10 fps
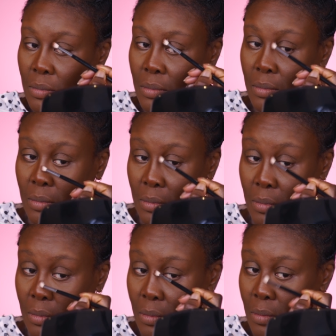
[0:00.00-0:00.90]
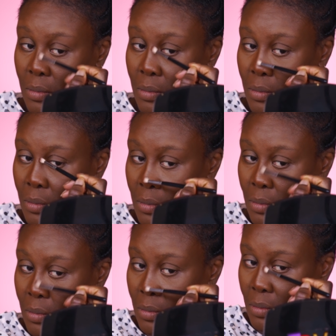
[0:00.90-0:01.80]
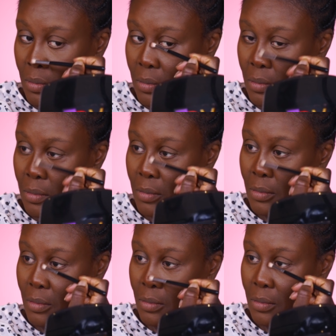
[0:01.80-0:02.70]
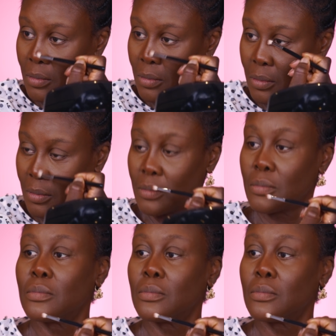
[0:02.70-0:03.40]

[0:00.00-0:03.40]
(silence)